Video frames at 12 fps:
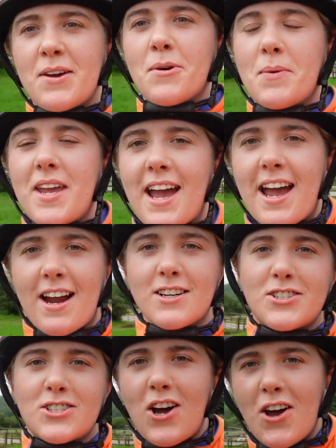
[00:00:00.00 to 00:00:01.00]
We are
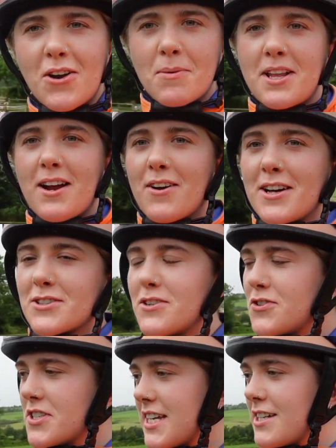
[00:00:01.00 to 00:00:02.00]
done with our cross
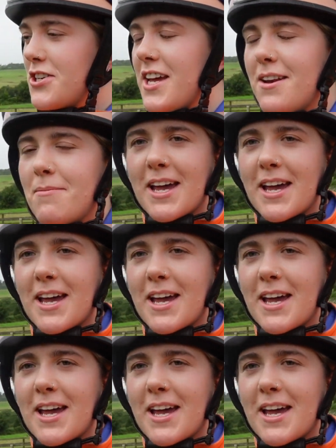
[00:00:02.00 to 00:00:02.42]
country session.